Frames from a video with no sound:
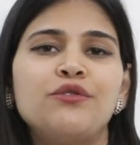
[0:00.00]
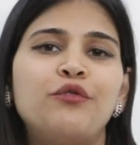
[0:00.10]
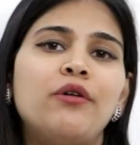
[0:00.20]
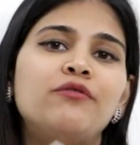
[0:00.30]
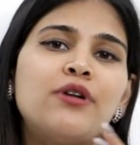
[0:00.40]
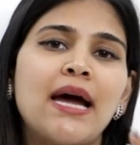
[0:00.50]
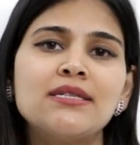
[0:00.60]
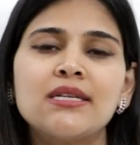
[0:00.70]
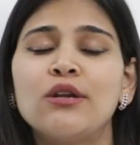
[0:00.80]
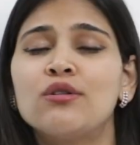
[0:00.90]
If you have dry
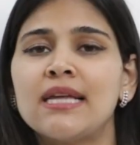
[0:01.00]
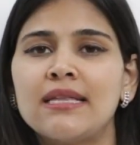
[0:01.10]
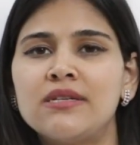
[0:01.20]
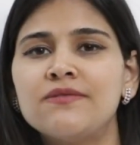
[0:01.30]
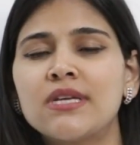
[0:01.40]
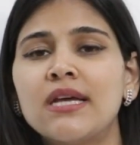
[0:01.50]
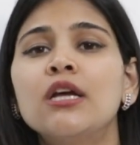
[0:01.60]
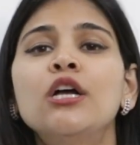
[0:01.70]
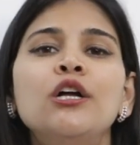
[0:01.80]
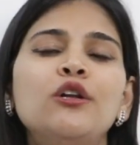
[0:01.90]
skin or sensitive
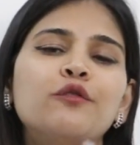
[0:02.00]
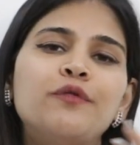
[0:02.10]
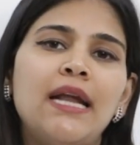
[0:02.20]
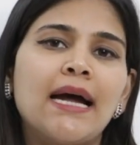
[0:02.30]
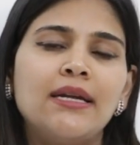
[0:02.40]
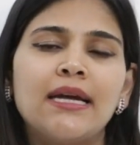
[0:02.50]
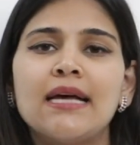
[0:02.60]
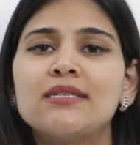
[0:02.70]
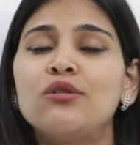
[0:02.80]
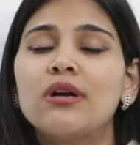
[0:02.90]
skin, look for lactic
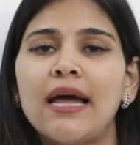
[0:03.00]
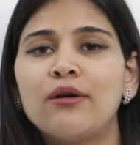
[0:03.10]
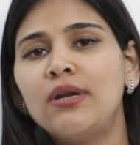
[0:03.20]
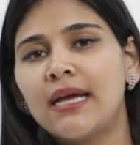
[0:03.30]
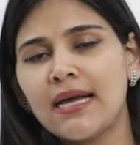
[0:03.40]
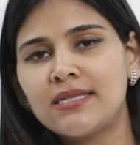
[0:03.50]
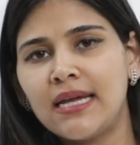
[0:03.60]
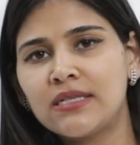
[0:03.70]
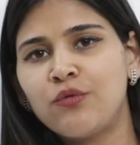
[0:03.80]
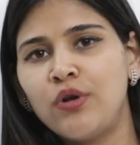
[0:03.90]
acid or glycolic
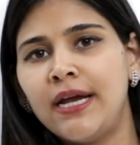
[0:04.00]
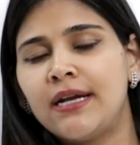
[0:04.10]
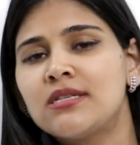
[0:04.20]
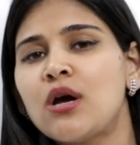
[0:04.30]
acid exfoliators.